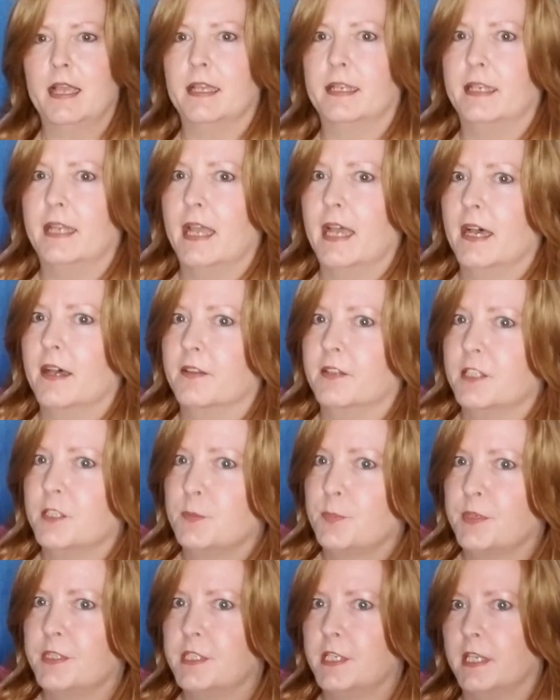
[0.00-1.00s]
Now, this
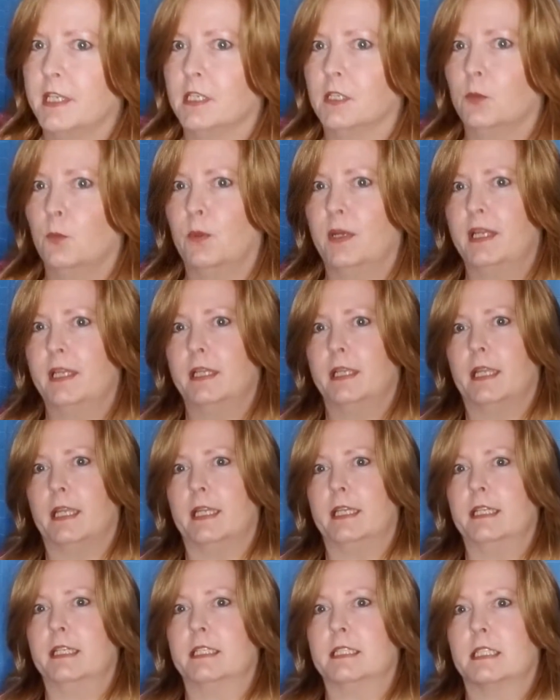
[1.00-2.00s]
particular wig
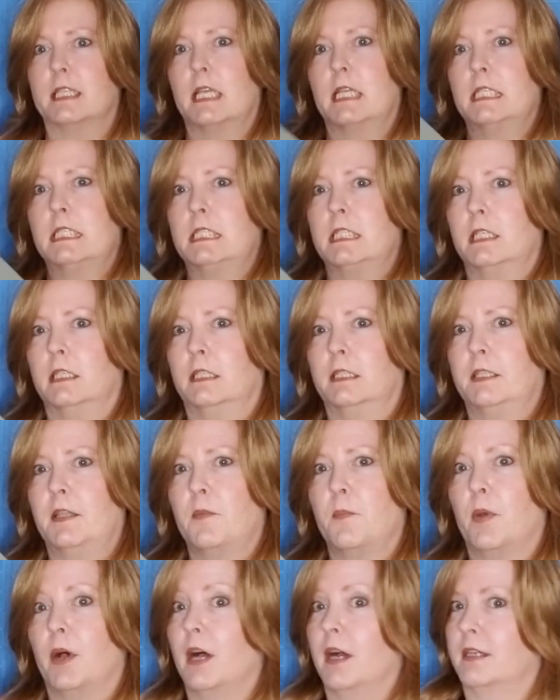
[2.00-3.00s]
is still in the
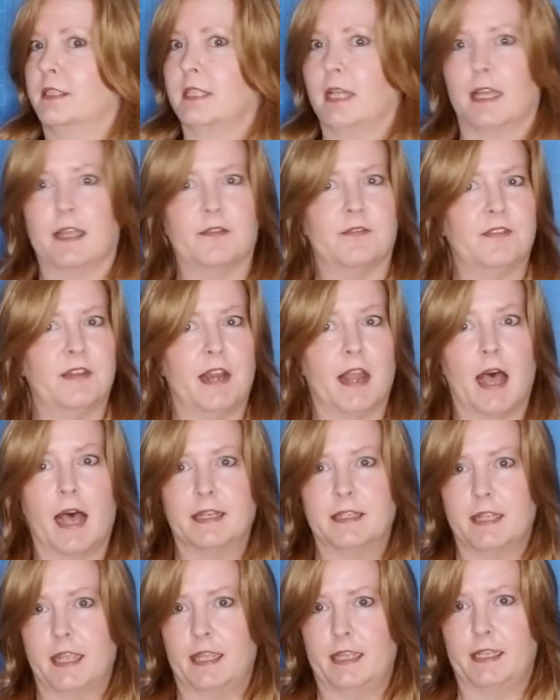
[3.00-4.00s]
box. I have
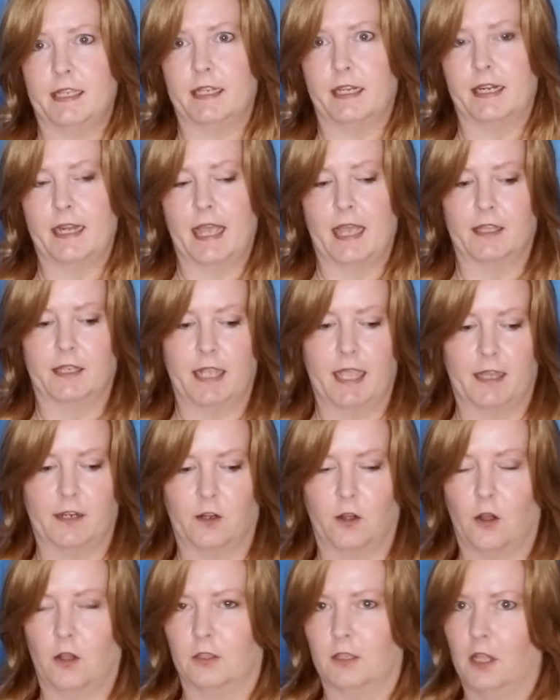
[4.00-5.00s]
not taken it out at
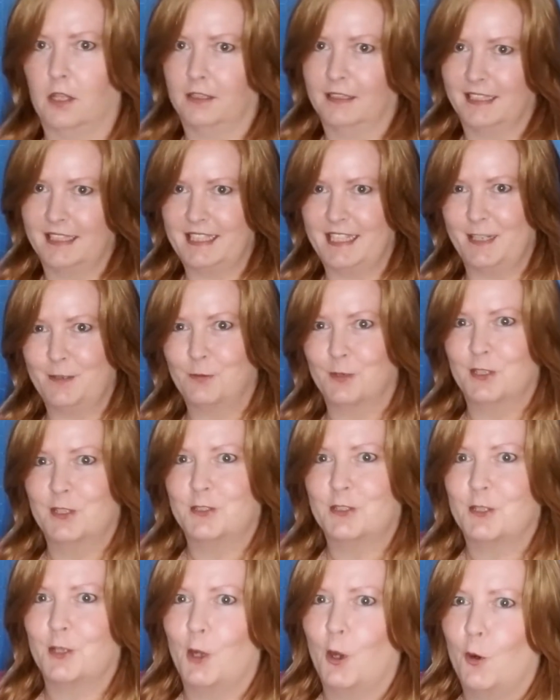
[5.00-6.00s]
all. All I did
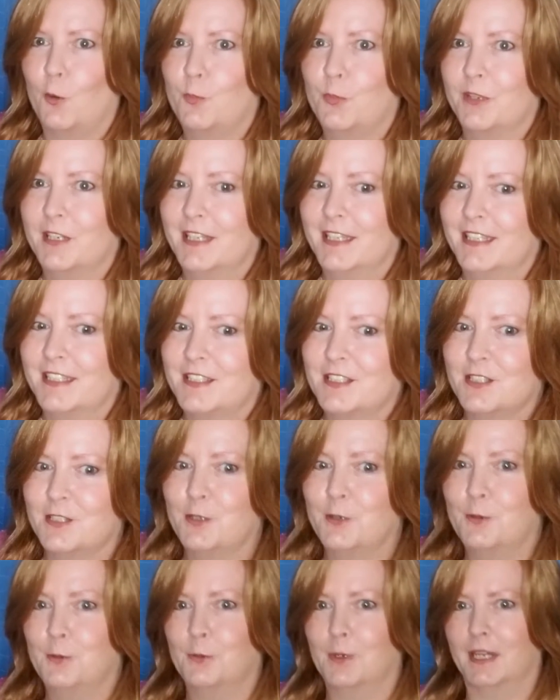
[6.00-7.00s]
was open it
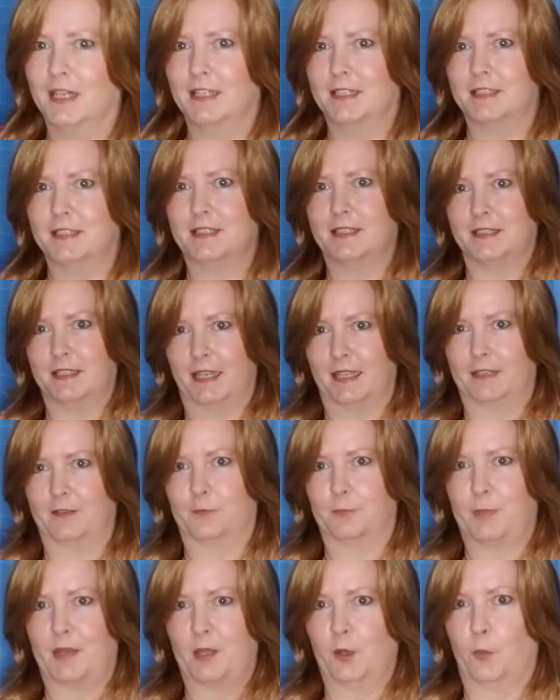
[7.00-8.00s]
to
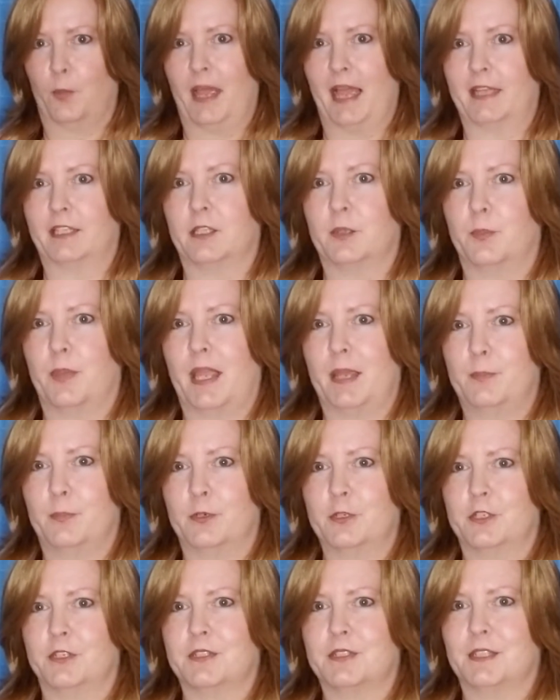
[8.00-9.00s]
and peel back the paper
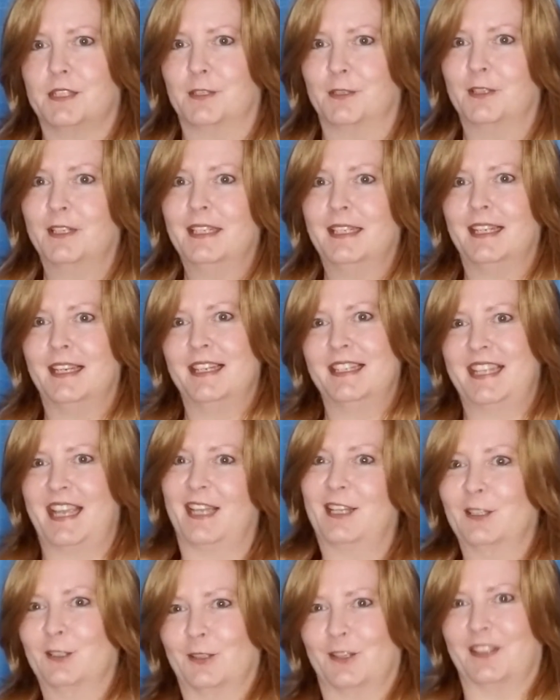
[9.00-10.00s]
just to
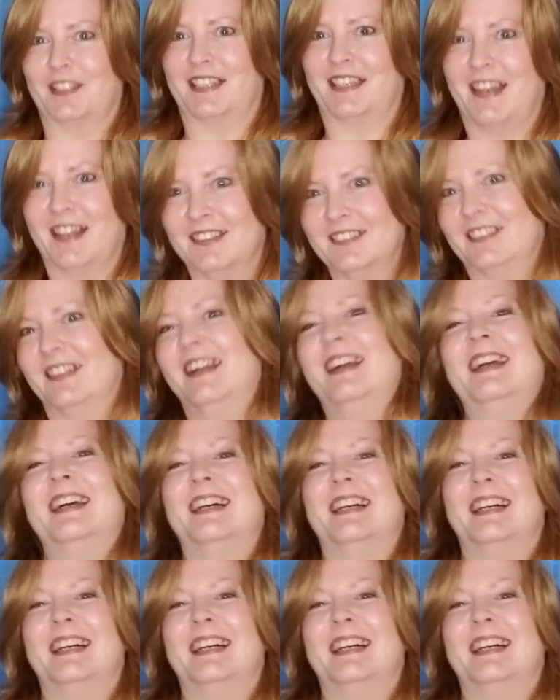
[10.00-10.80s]
take a look at the color.